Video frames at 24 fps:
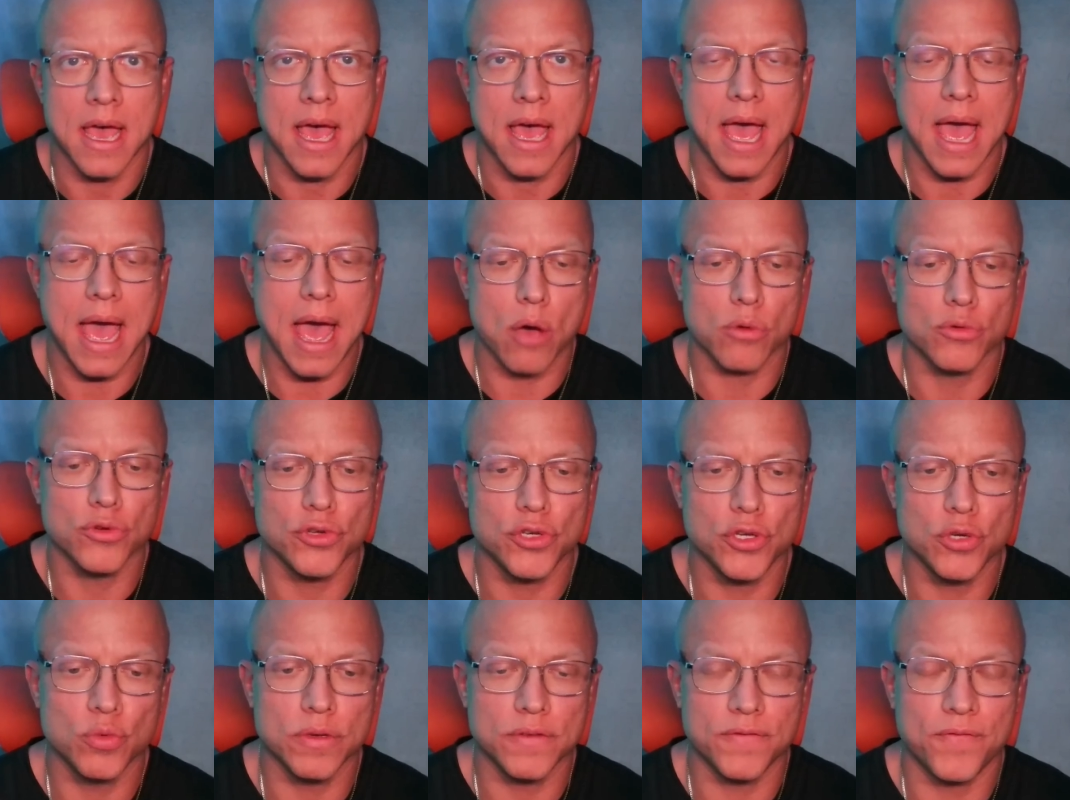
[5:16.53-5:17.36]
how
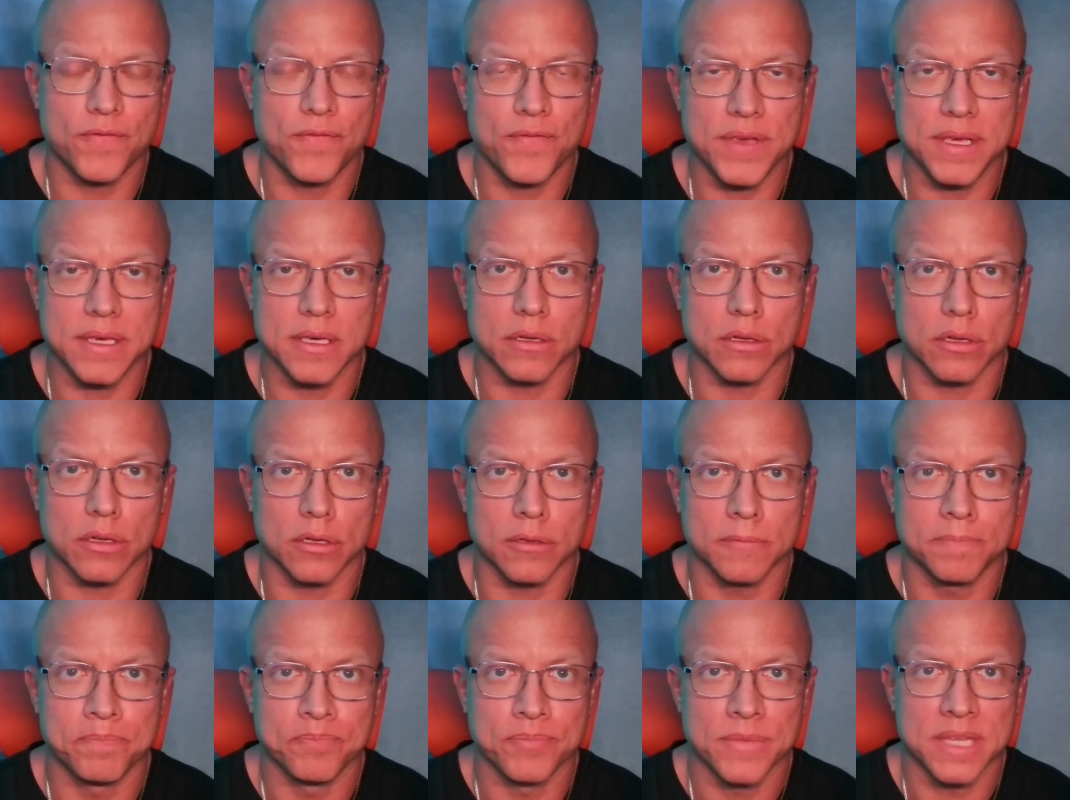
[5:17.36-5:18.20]
you would
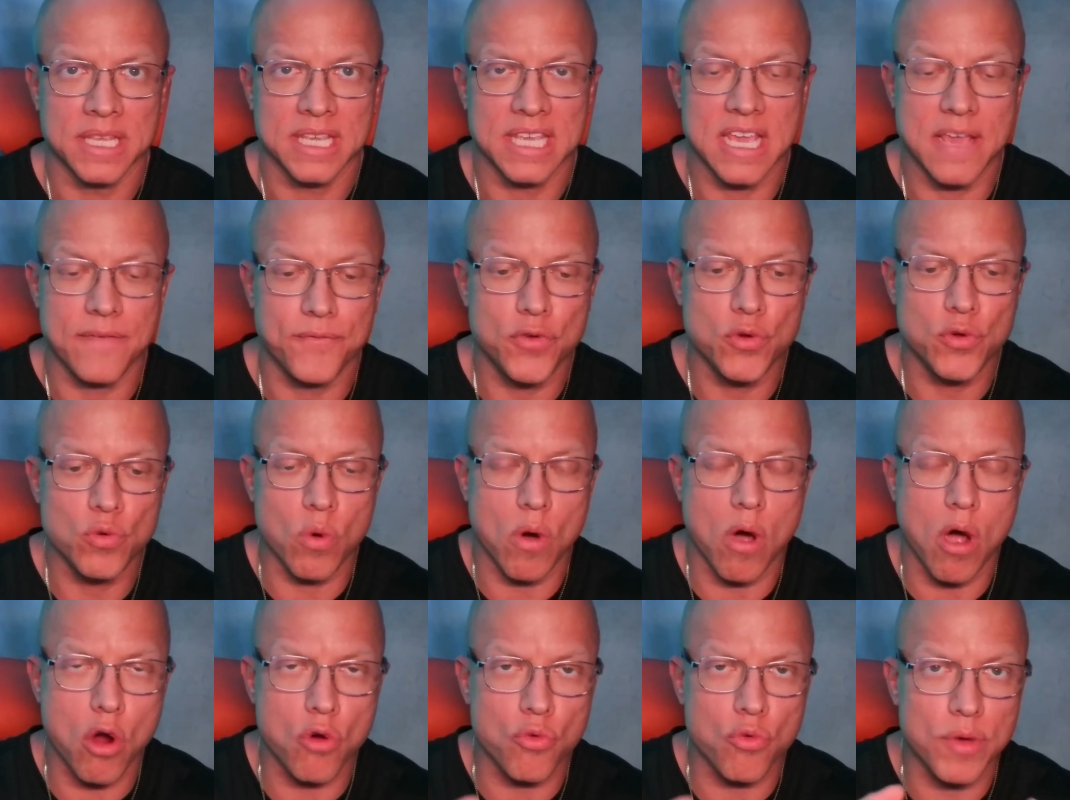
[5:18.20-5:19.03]
feel if you
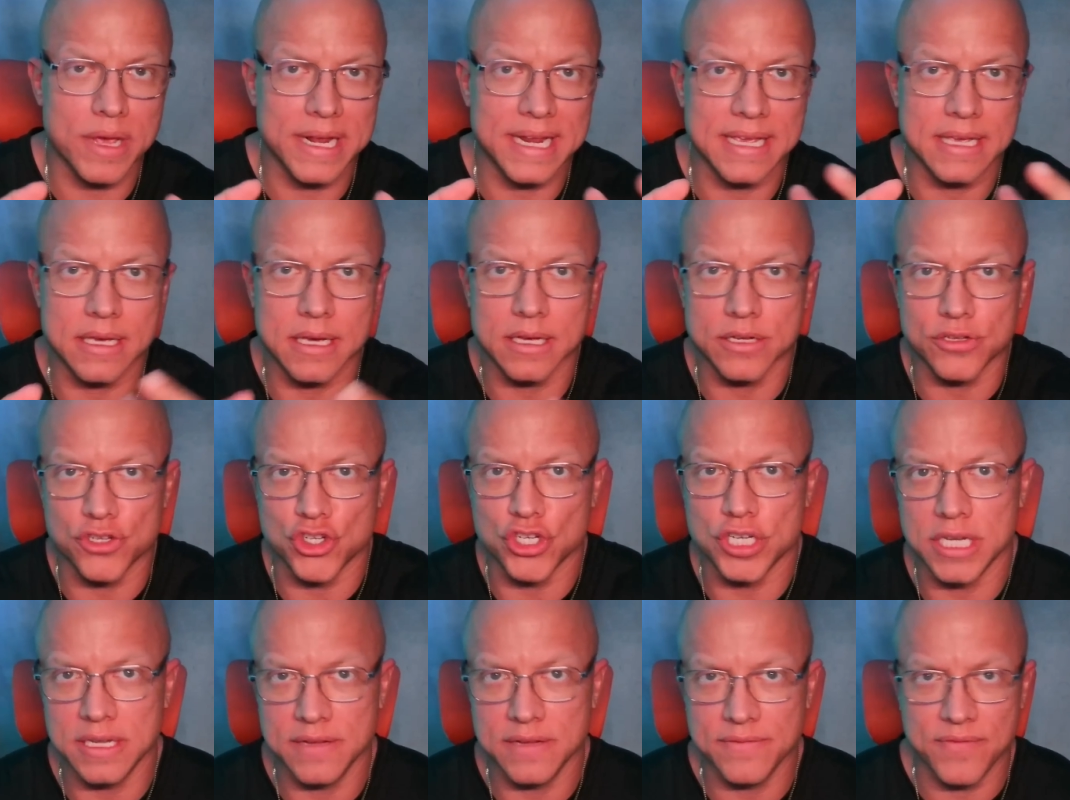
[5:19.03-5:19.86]
already
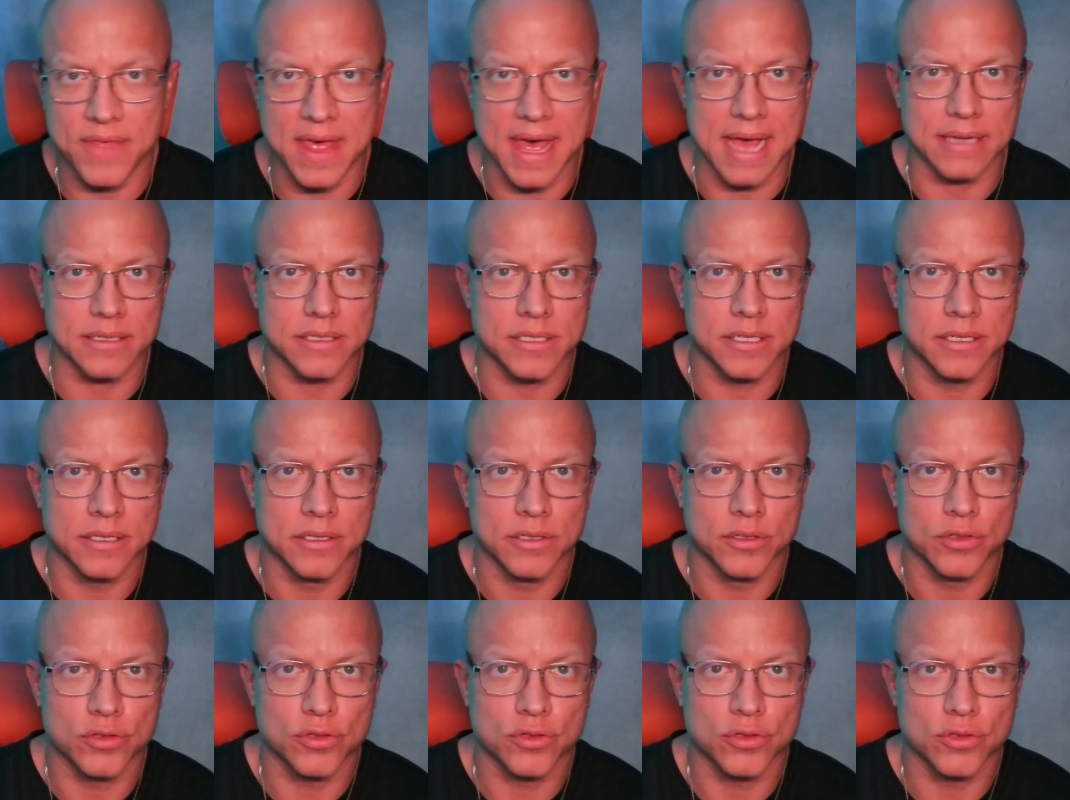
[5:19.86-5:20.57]
achieved that.